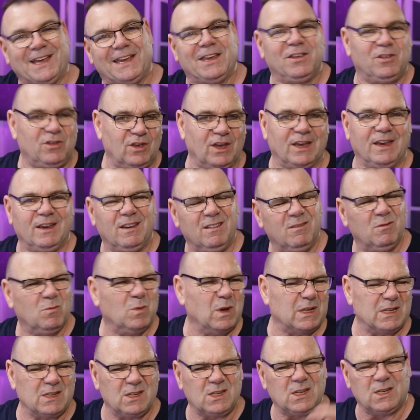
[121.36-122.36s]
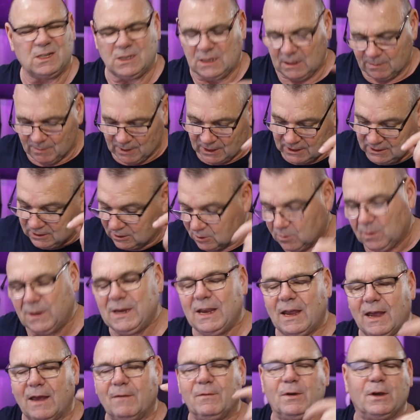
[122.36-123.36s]
day thing, 160 meters.
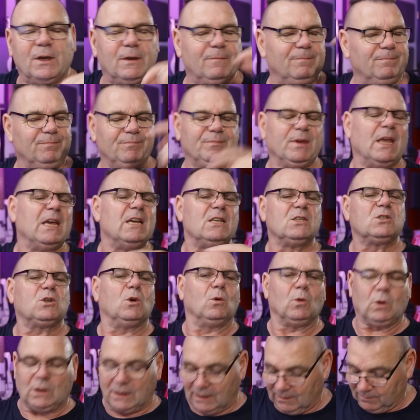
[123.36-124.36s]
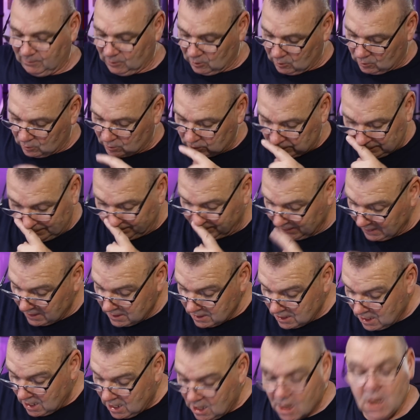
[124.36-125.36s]
We have it's called club calls.
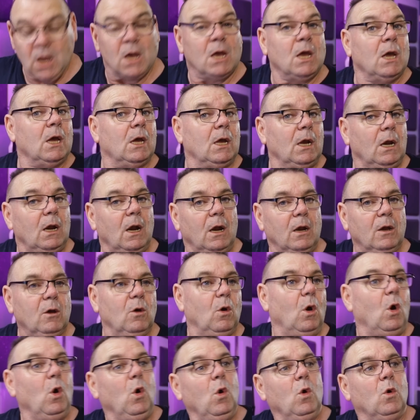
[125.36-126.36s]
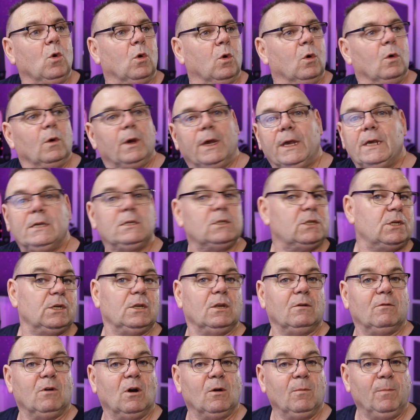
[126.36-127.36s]
I go, oh, it's
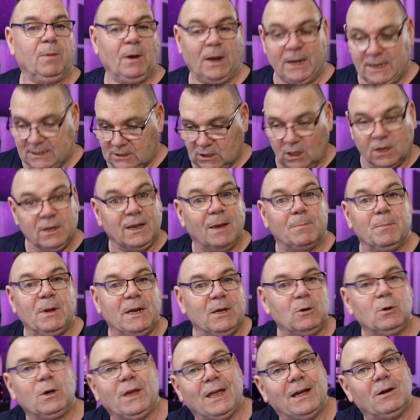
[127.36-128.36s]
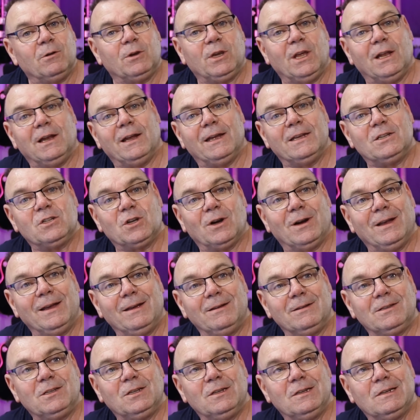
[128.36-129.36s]
in the wrong place. I'd get my little calculator
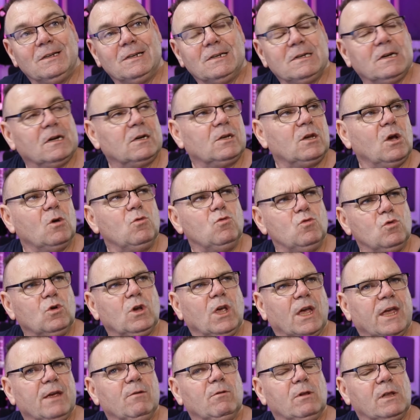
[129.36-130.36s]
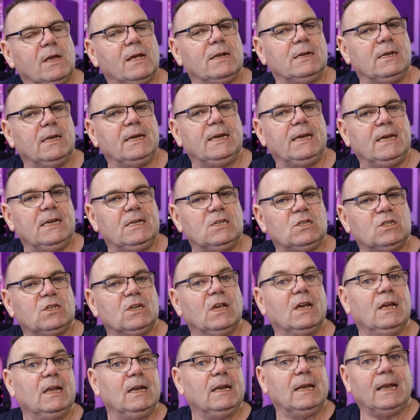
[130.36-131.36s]
out. And I'd go, okay, well that
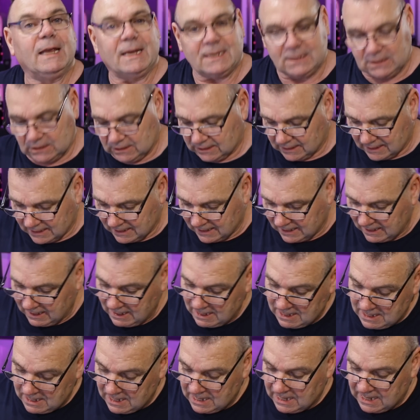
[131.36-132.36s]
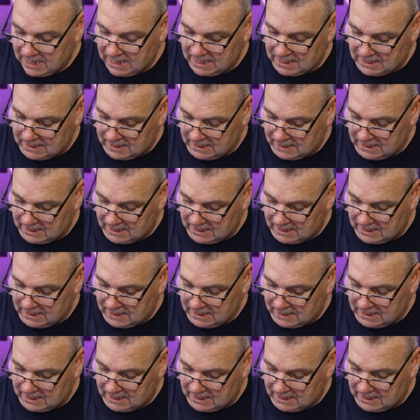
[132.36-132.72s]
needs, let's say it